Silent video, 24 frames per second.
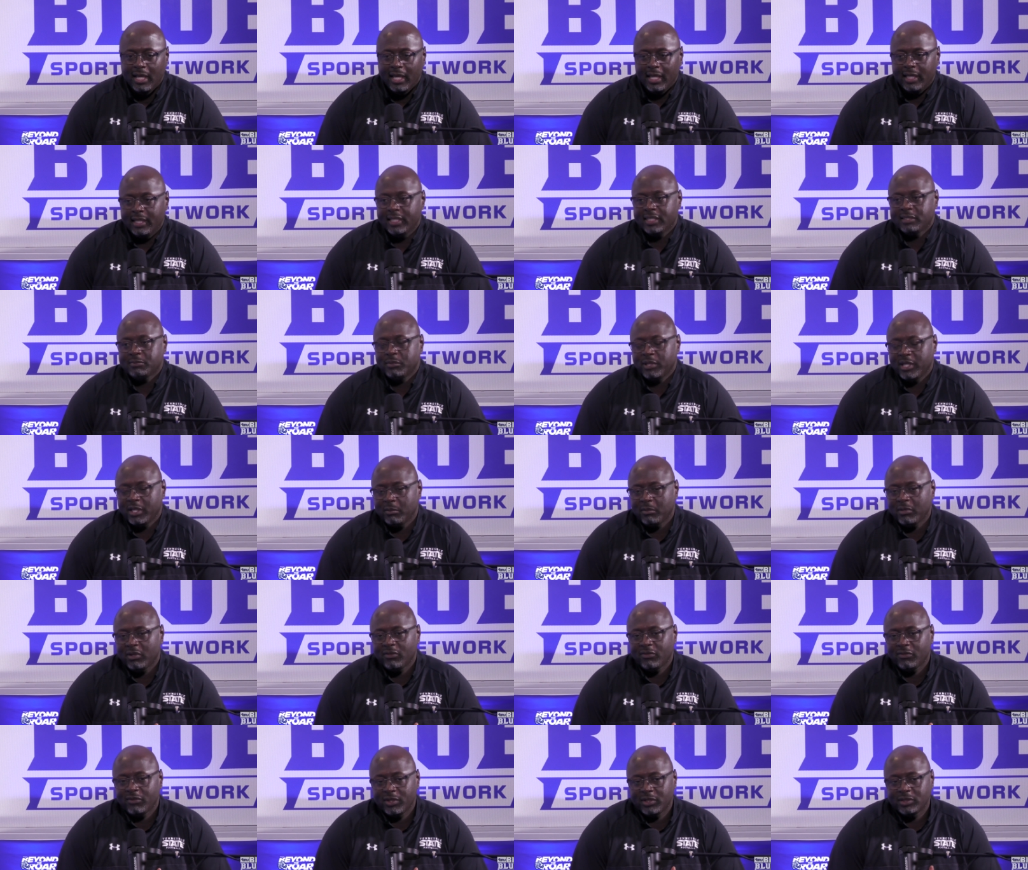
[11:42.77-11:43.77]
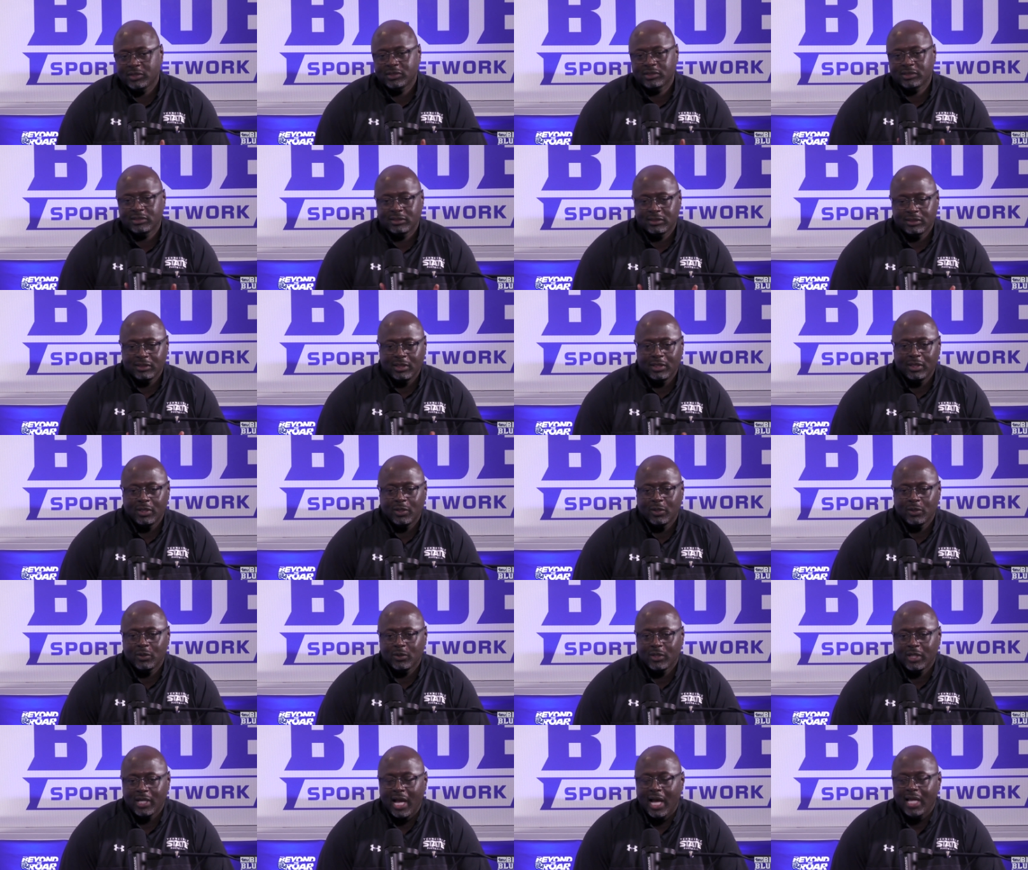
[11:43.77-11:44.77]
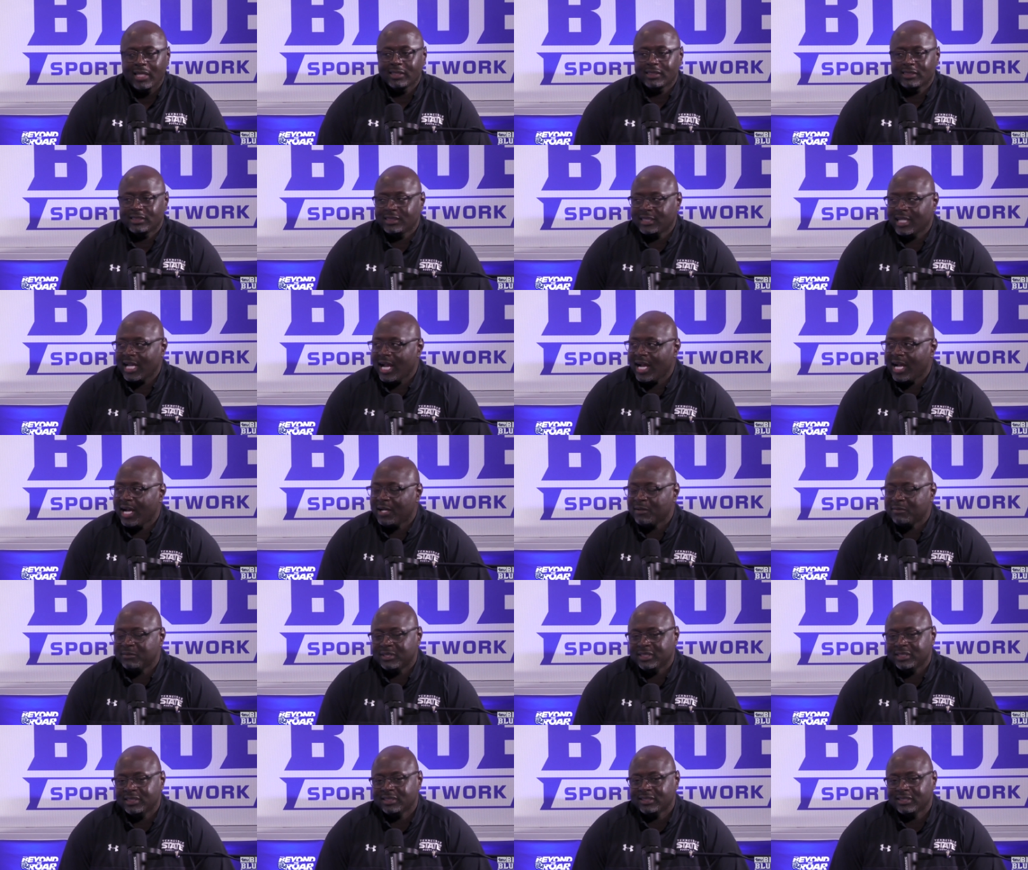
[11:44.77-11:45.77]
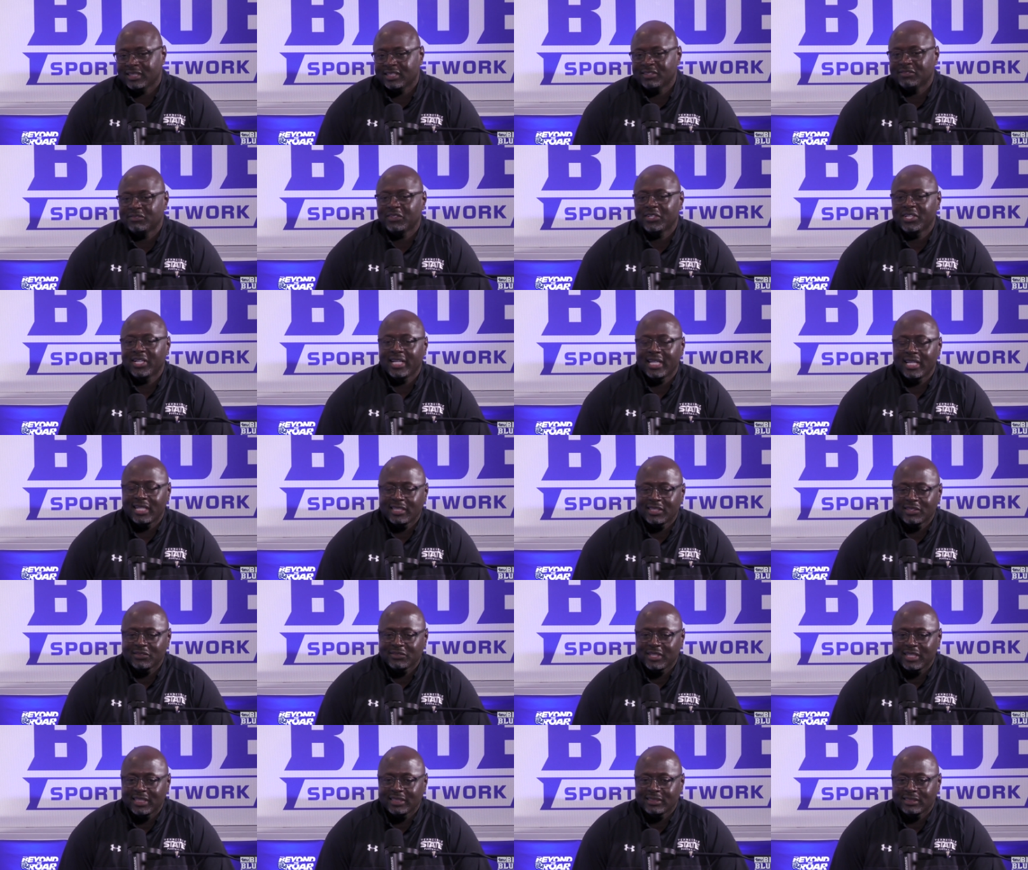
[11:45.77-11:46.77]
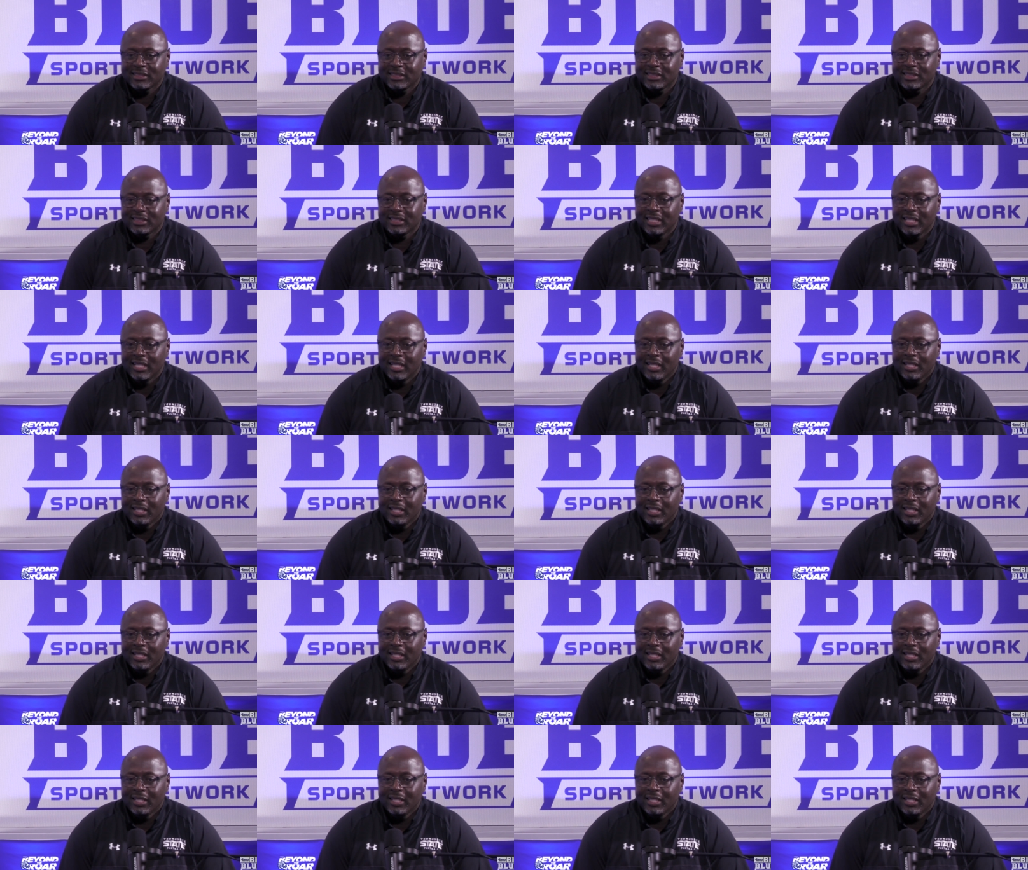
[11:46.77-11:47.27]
and this being my first you know college job it's it's very interesting